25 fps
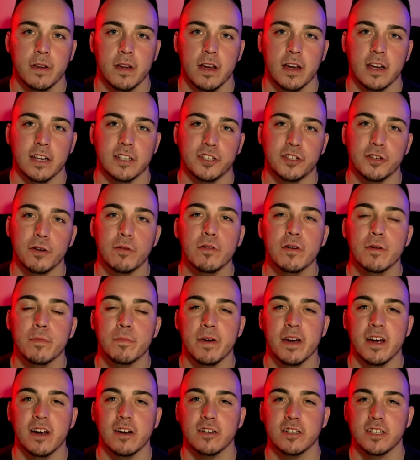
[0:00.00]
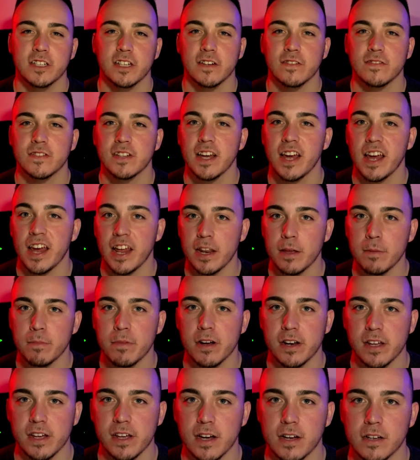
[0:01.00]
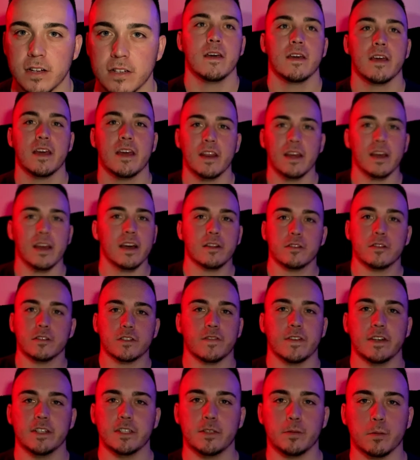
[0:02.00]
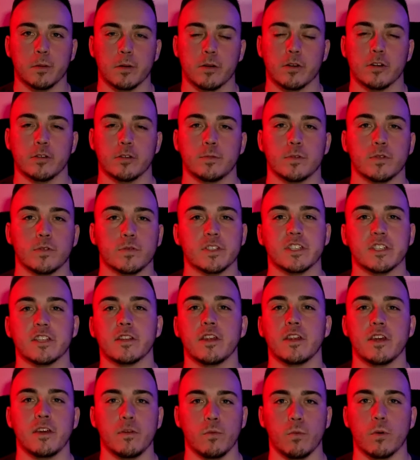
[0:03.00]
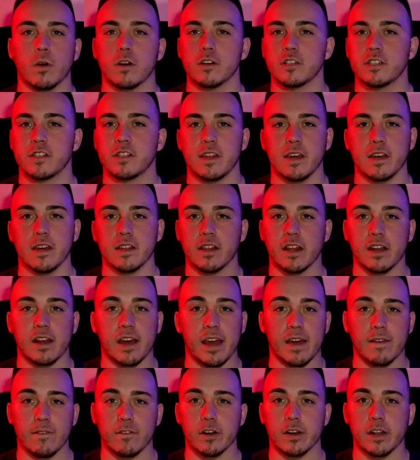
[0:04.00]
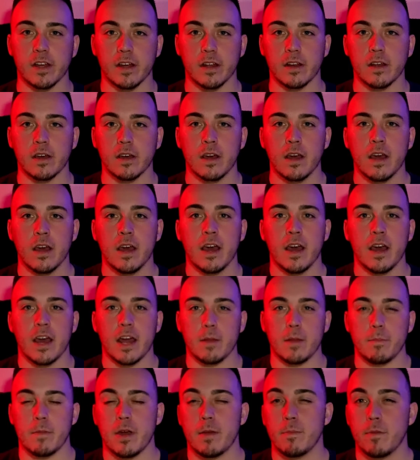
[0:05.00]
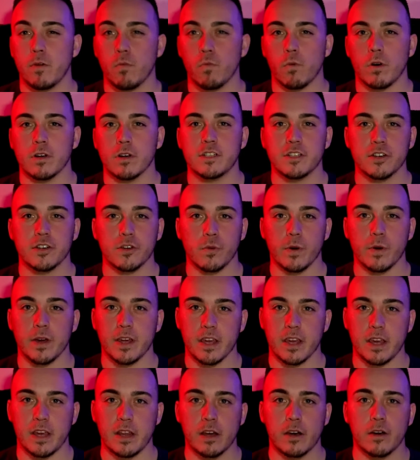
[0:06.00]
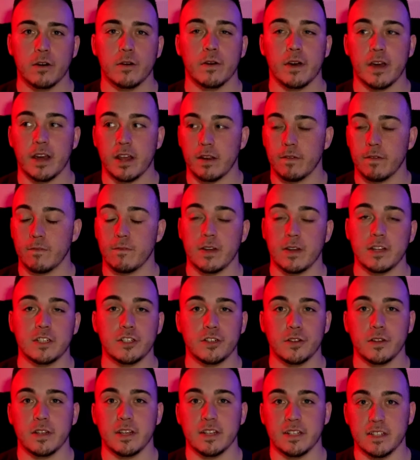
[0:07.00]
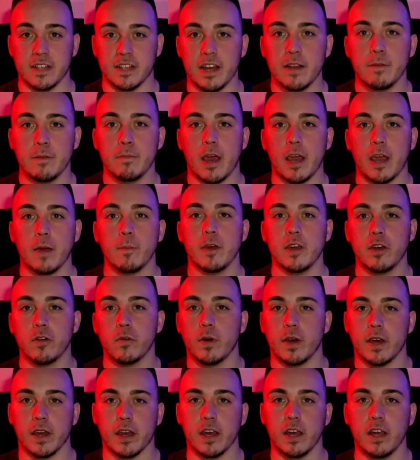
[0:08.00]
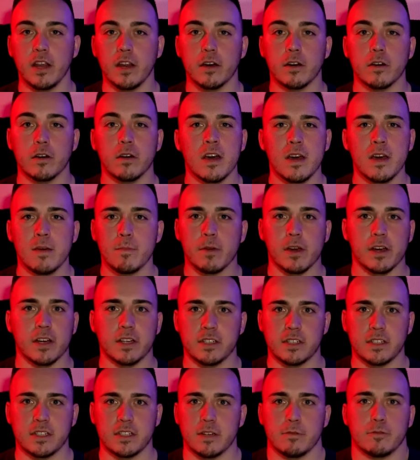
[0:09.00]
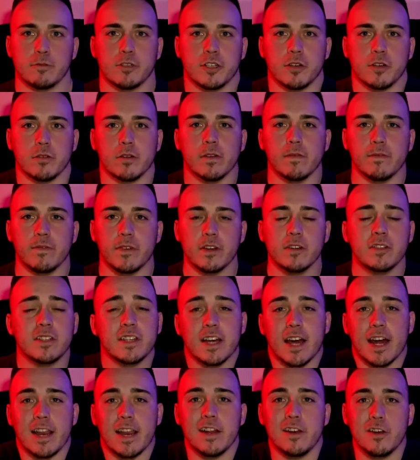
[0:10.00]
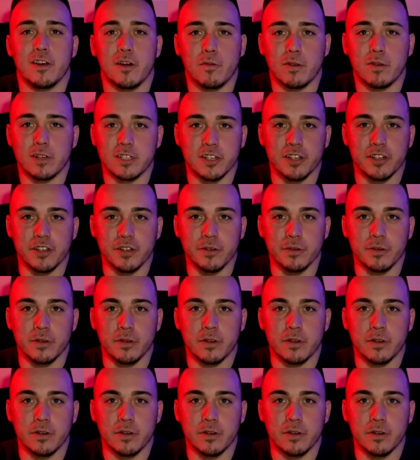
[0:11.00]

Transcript: is don't compare yourself to anybody else. Getting on those Facebook groups was the worst thing that I ever did. It made me want to quit keto, and eventually did make me quit keto because it was so confusing. I didn't know what to do.